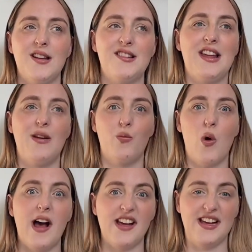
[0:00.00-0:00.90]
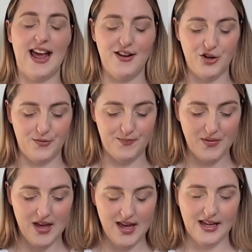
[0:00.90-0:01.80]
and see what I can get done,
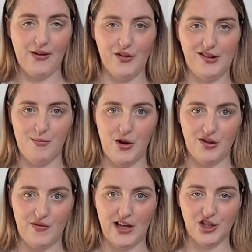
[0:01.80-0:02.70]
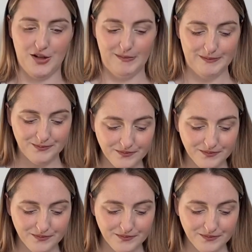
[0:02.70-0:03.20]
give you some motivation.